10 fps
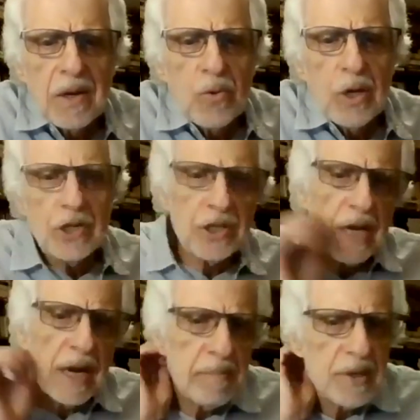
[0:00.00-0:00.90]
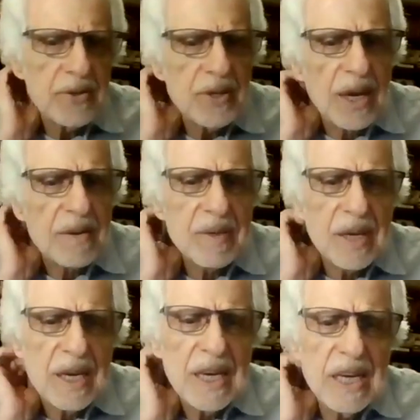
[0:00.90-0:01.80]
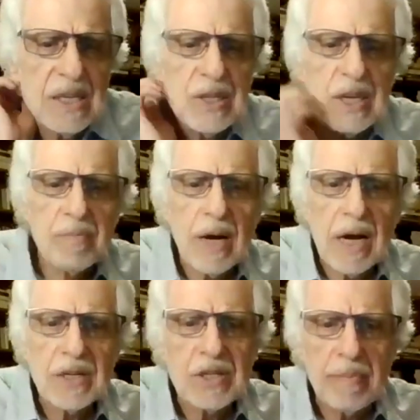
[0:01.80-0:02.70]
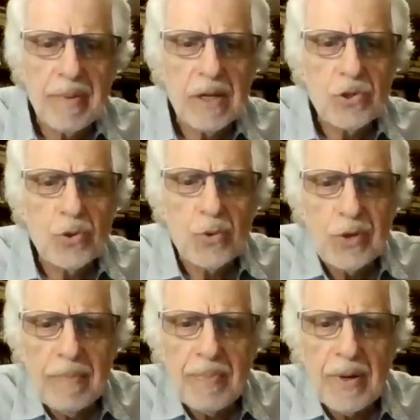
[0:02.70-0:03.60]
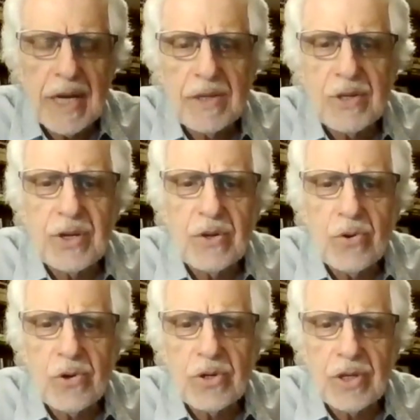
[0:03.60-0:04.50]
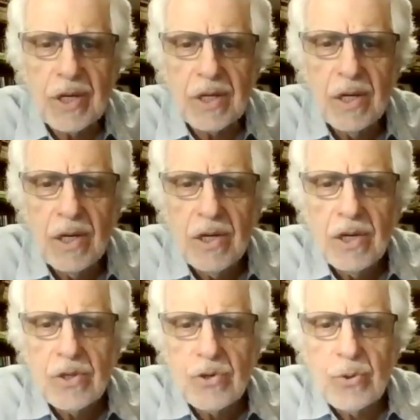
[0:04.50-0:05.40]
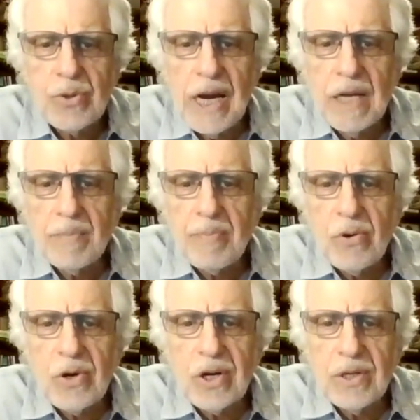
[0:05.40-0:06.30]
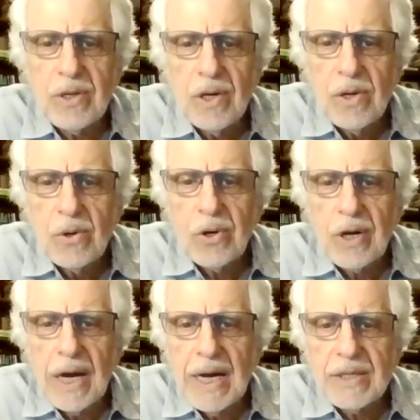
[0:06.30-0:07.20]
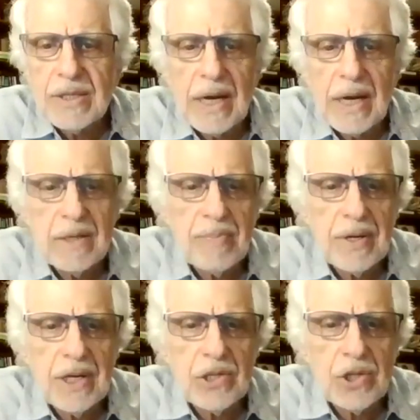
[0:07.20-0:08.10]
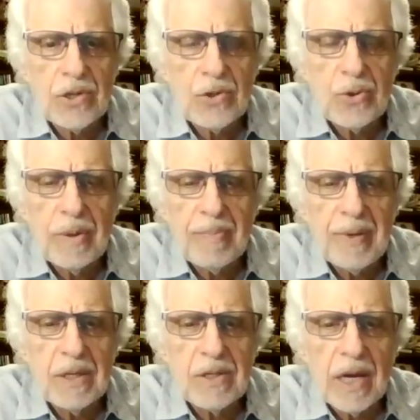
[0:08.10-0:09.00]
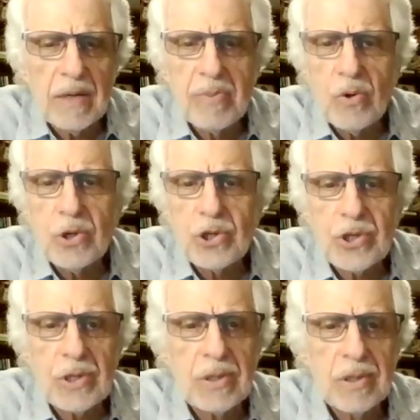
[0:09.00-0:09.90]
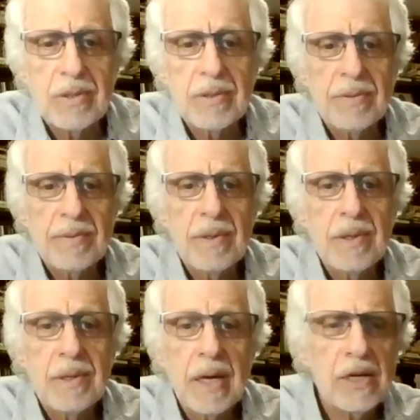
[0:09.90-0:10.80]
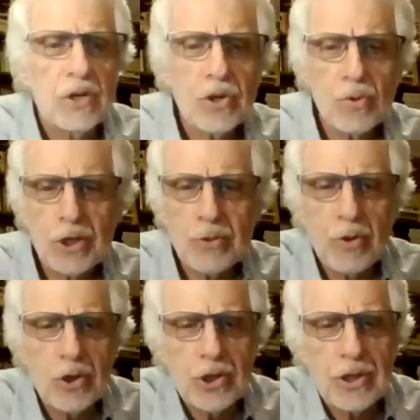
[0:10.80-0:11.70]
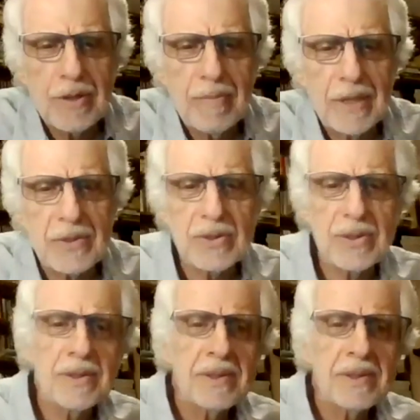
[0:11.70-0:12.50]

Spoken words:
Question number three, is it possible to replay the recording to that point or ask Dr. Panajian to repeat that portion? I don't know which portion he means.